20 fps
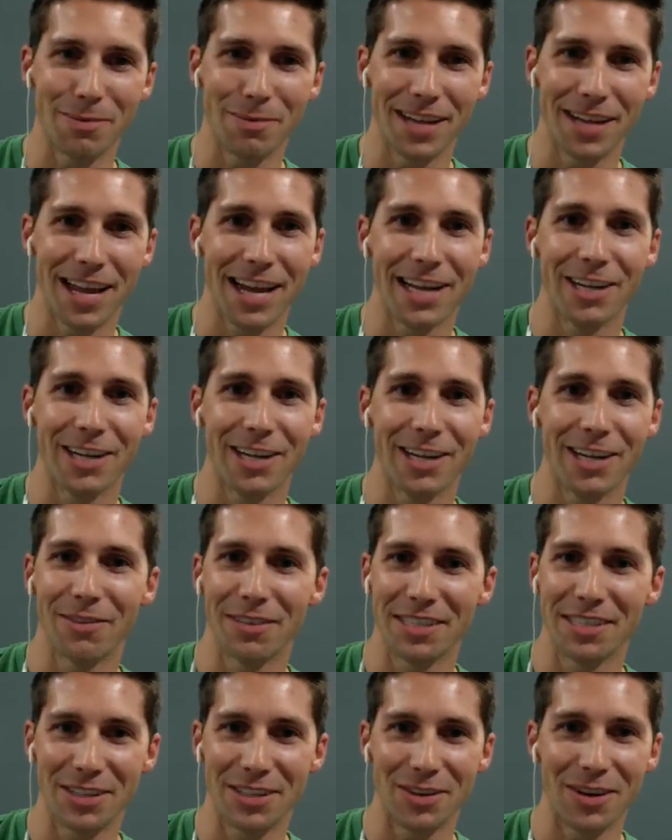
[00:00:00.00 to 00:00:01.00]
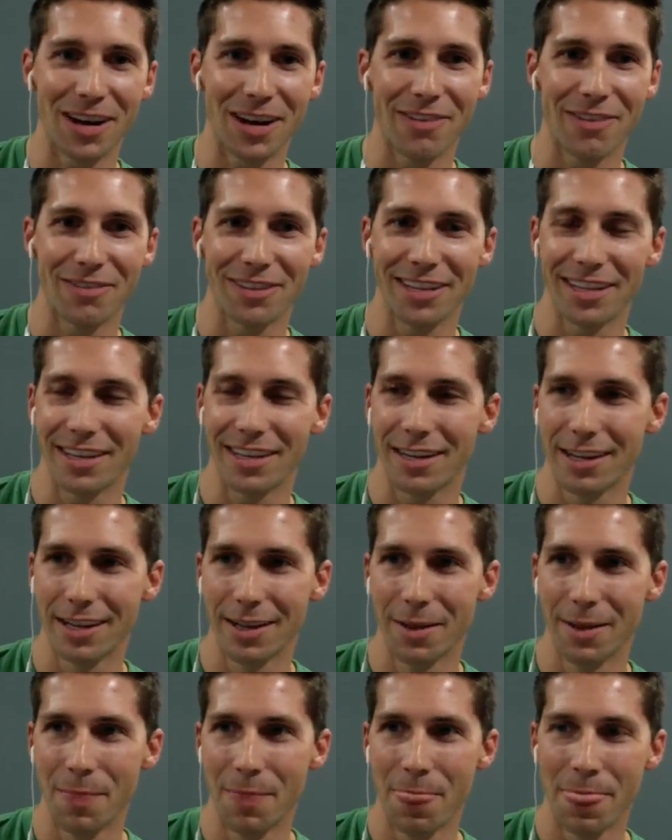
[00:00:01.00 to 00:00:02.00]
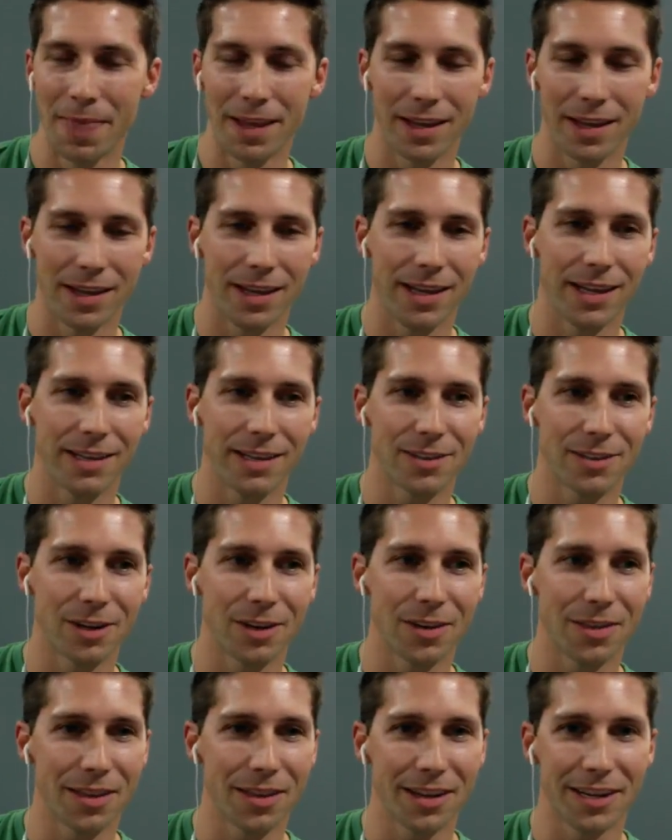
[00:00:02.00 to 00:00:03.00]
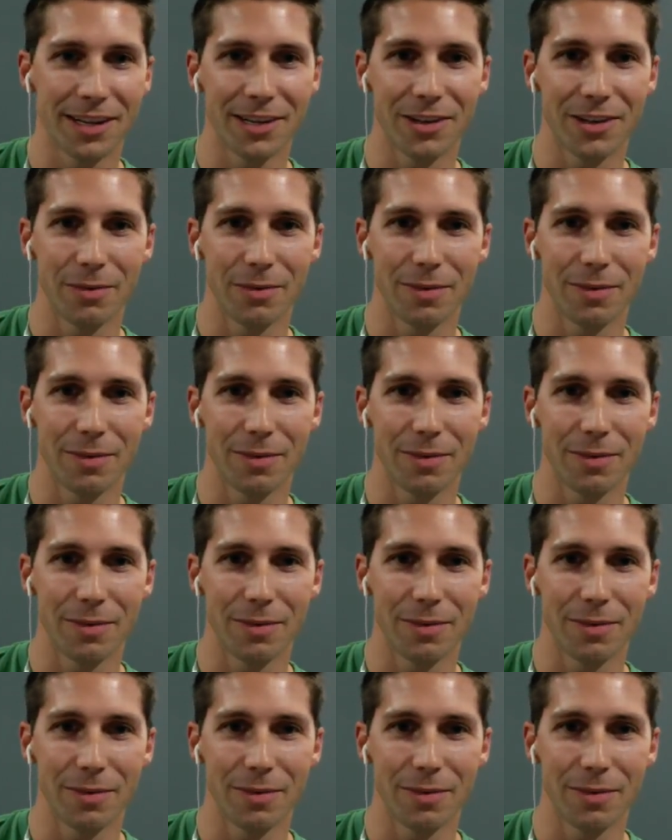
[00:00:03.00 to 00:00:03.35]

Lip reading: diner every so often, and started thinking,